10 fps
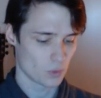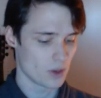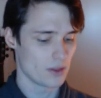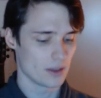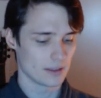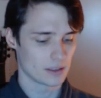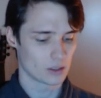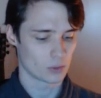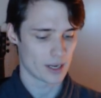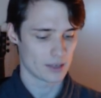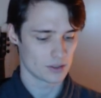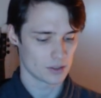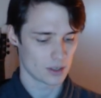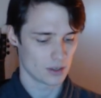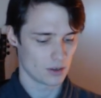when the little
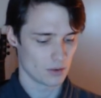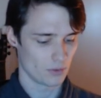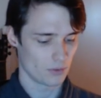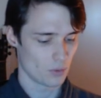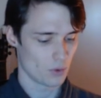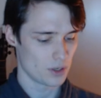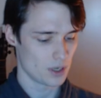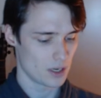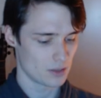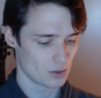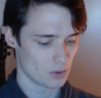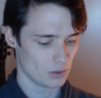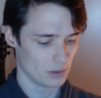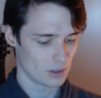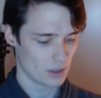grandson of four years old